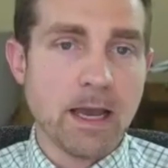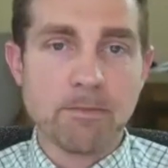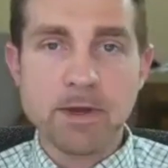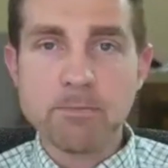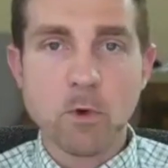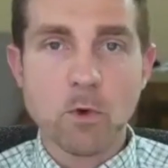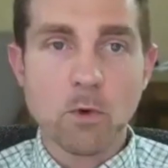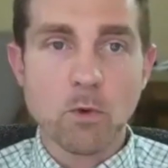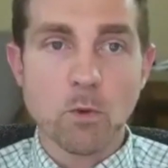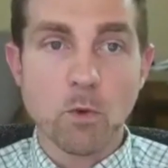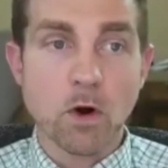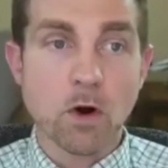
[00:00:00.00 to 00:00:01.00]
And
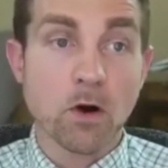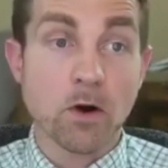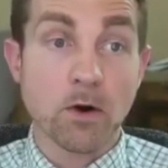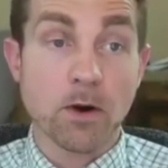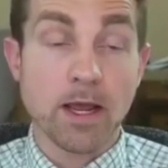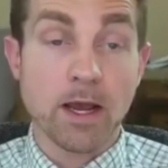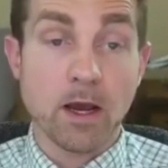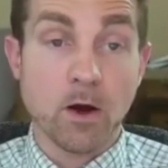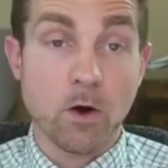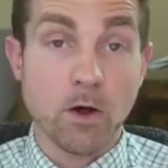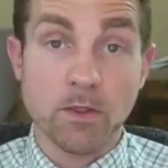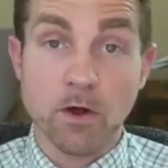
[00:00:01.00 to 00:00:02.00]
people were,
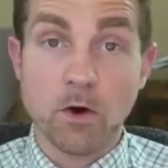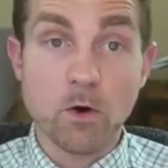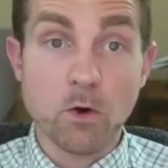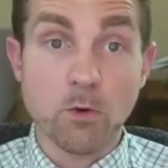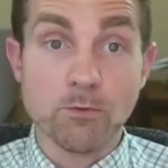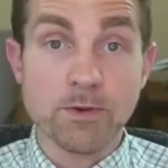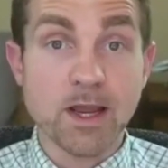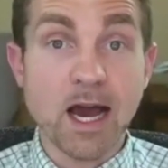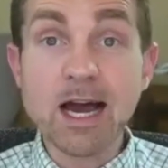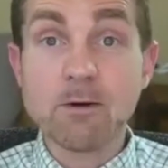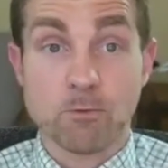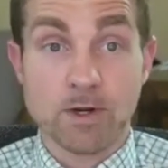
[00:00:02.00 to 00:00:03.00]
on the whole,
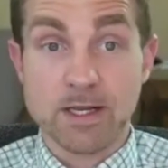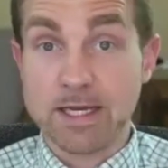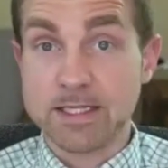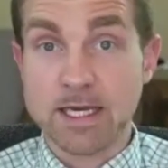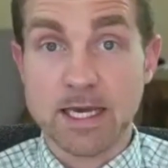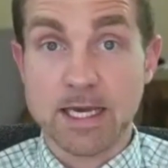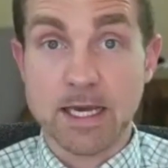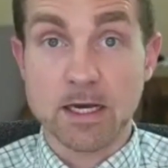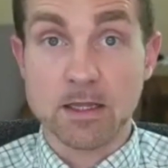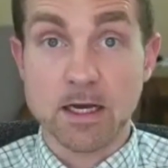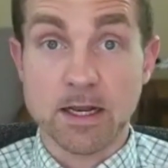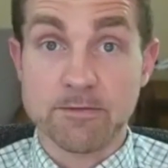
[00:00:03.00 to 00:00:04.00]
not really taking
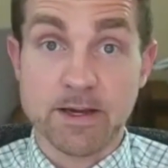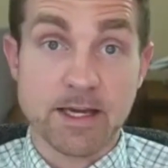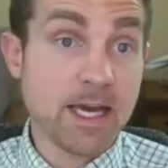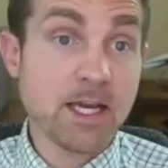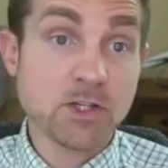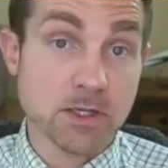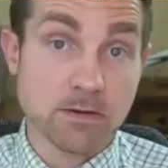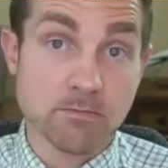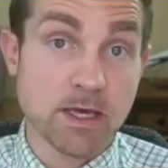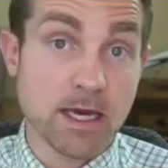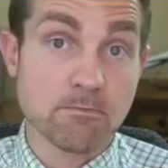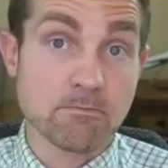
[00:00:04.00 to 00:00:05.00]
a lot of the vacation
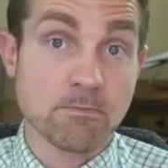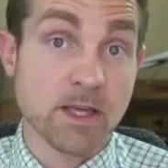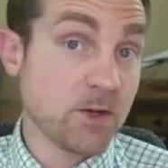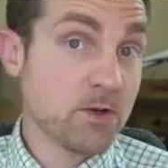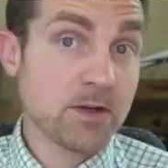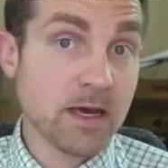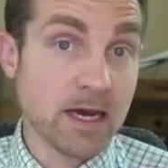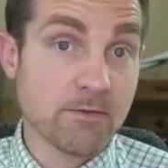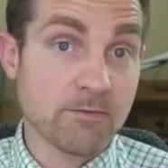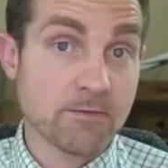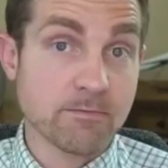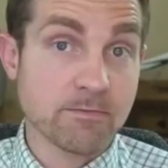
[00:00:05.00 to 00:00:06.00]
that they could
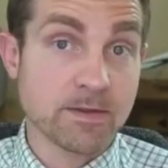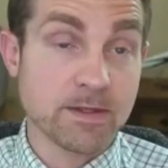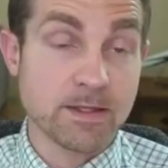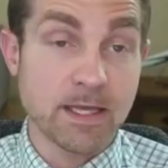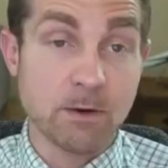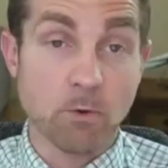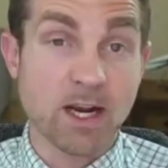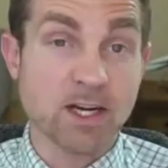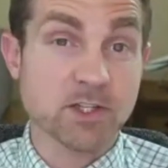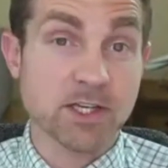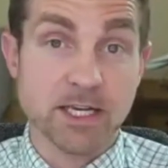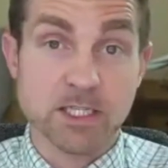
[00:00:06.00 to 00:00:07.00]
have they were
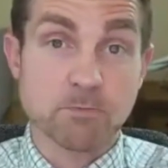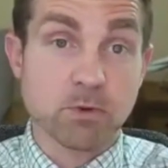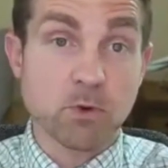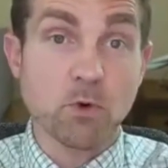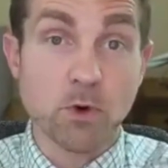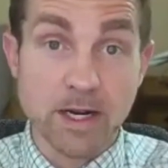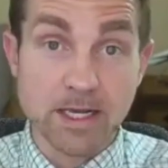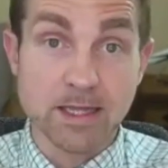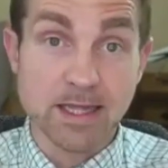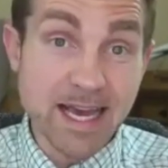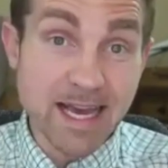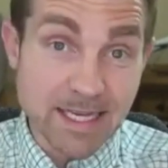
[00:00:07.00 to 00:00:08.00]
actually exploring
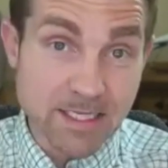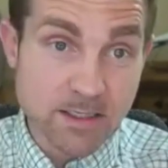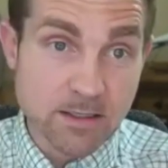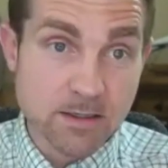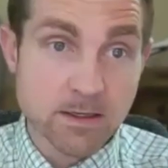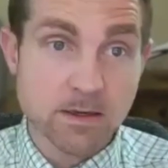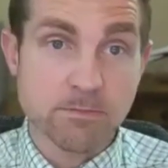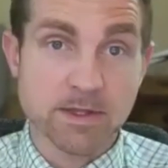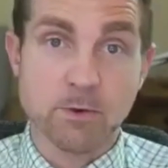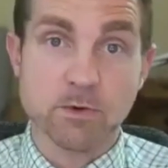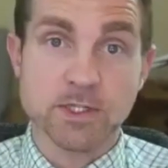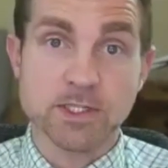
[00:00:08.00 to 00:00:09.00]
less
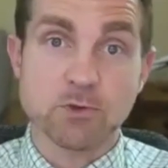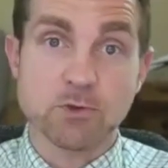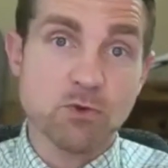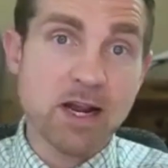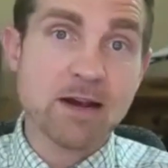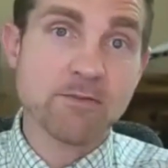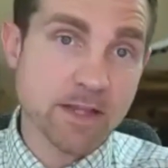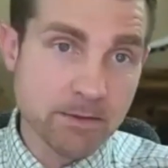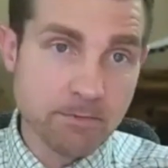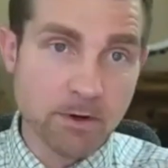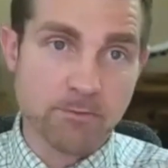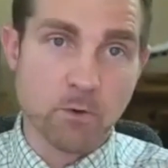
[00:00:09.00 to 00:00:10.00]
they were still
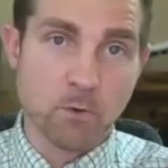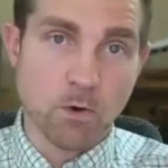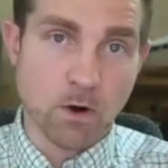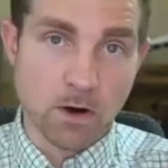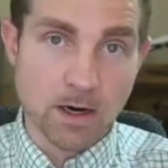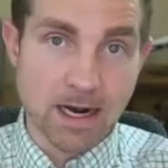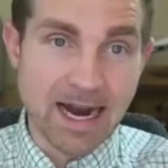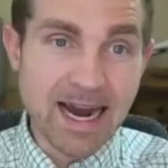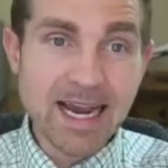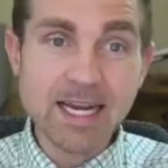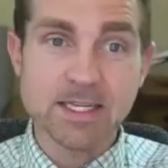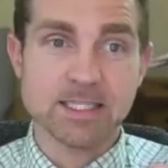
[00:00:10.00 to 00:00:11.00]
traveling but for work
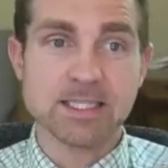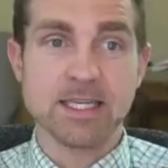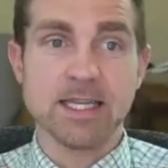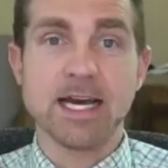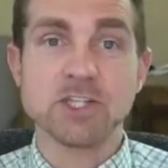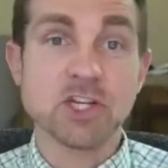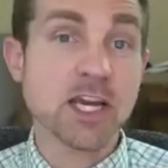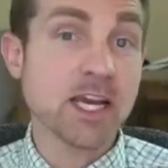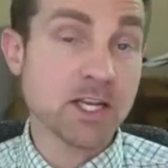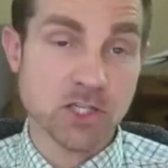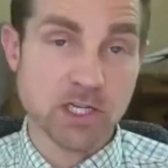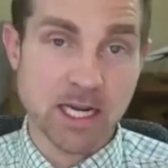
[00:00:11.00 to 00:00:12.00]
i could see that
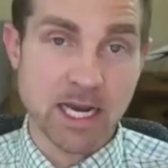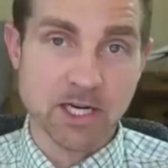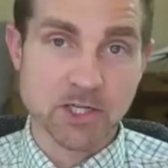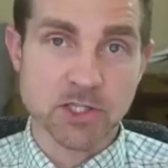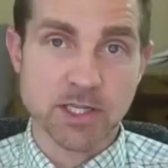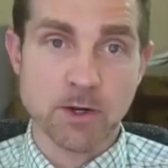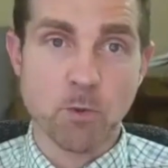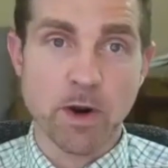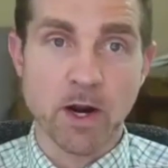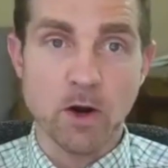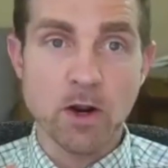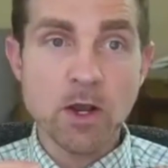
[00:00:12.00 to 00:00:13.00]
changing actually
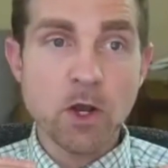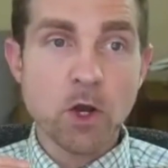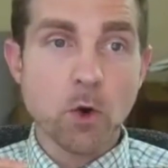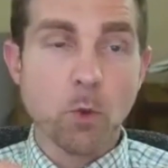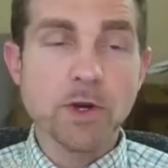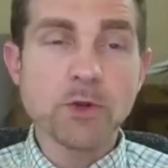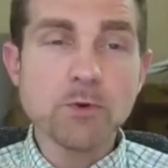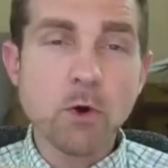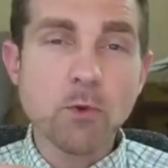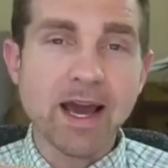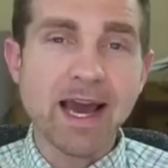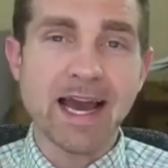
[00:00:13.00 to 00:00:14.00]
where when you
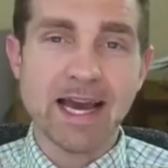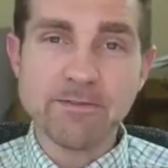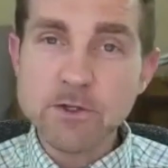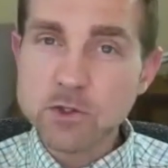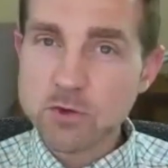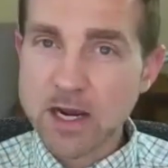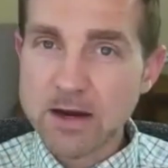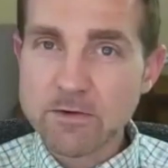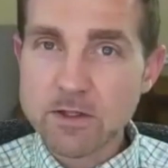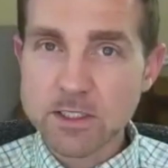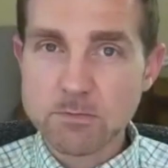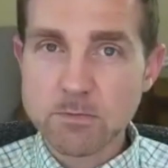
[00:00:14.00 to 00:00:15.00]
don't have to
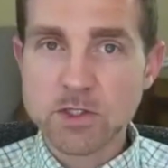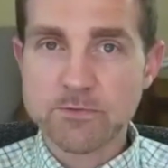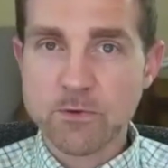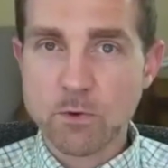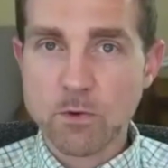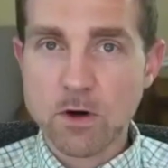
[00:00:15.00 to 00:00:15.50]
travel as much for